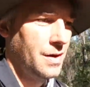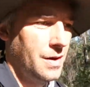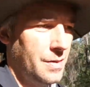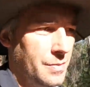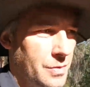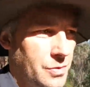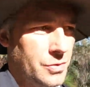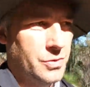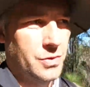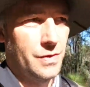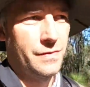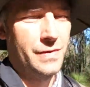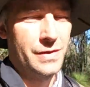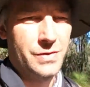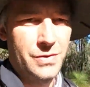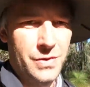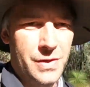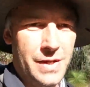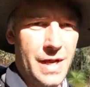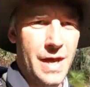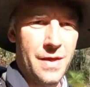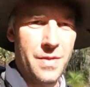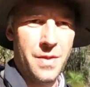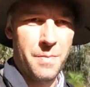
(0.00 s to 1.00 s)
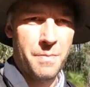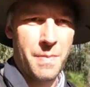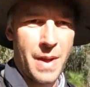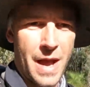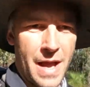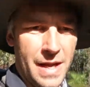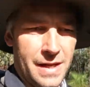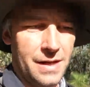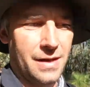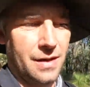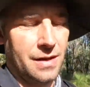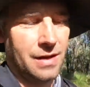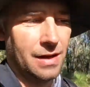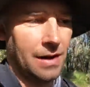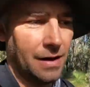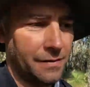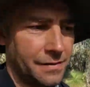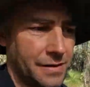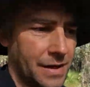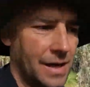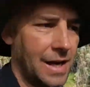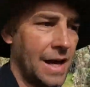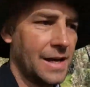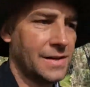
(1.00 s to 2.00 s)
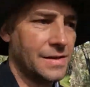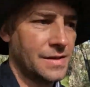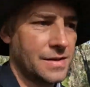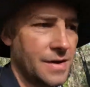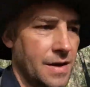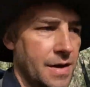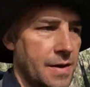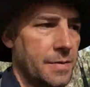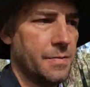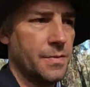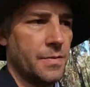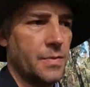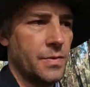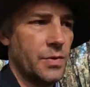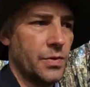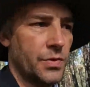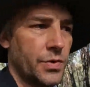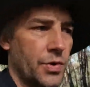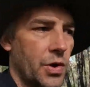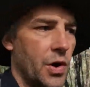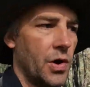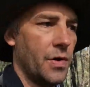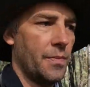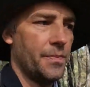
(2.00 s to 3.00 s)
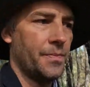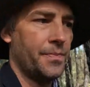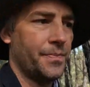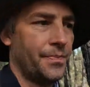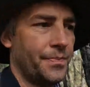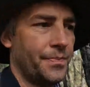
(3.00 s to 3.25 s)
I'm not sure if I took it out of the bag after last time or not.